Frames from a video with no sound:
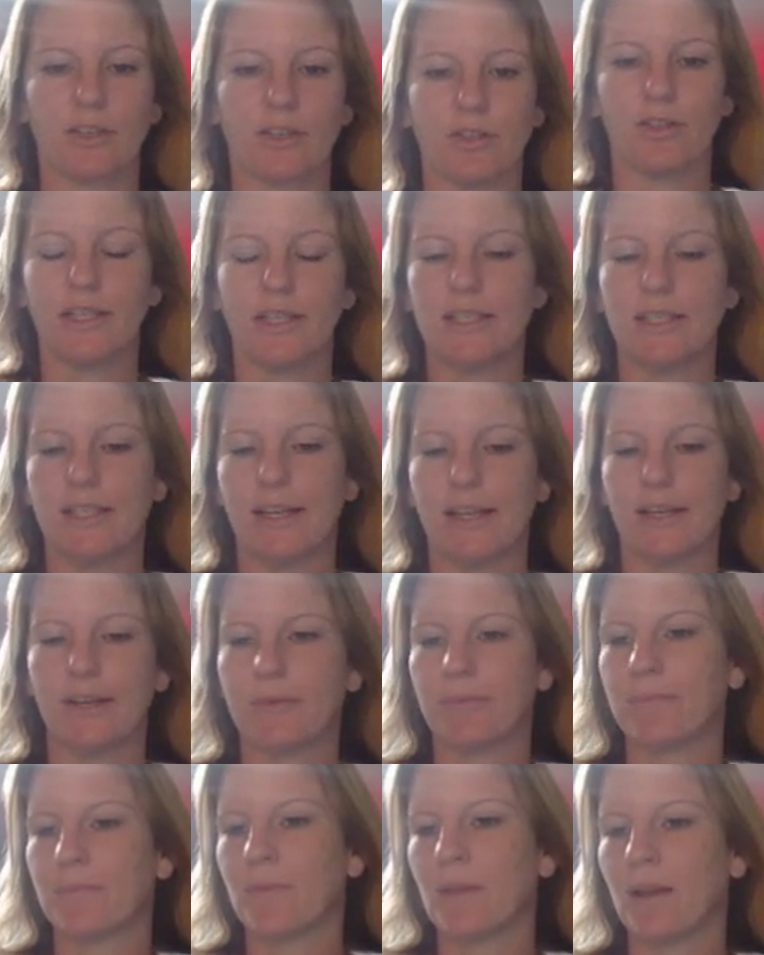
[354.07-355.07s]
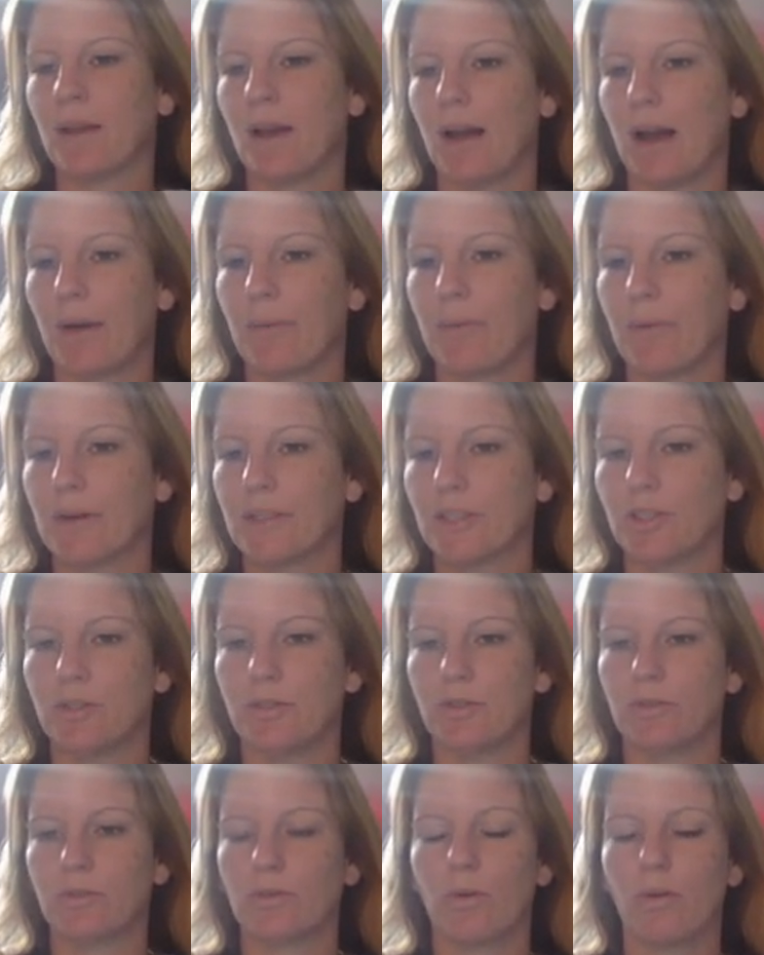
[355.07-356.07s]
So let's think. I want
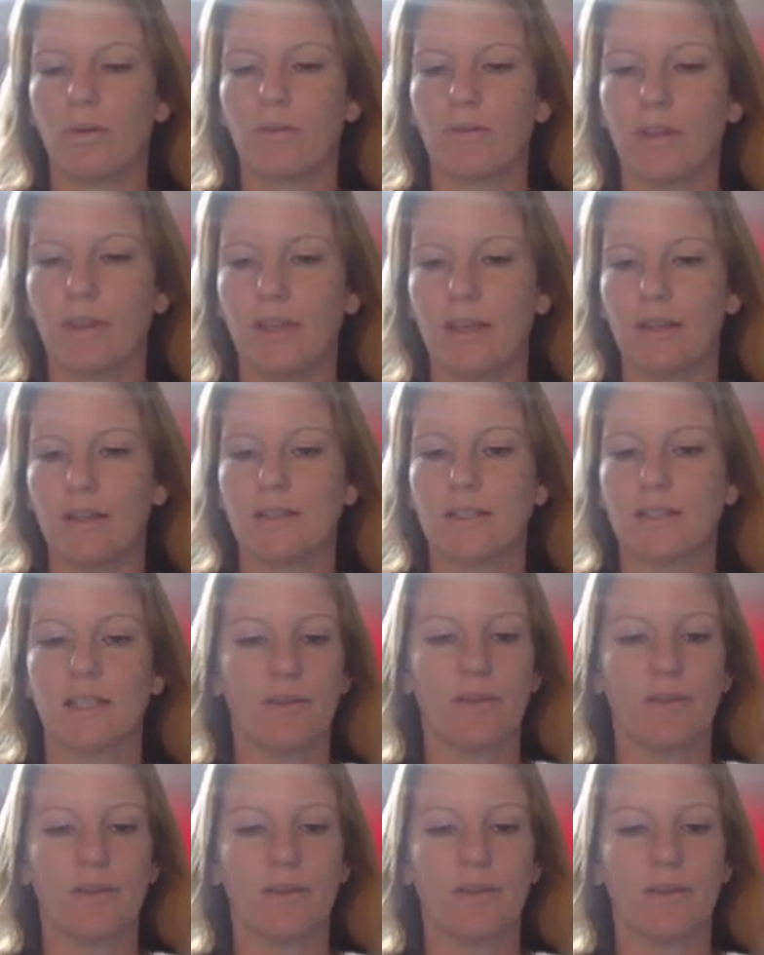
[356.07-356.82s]
to go over these,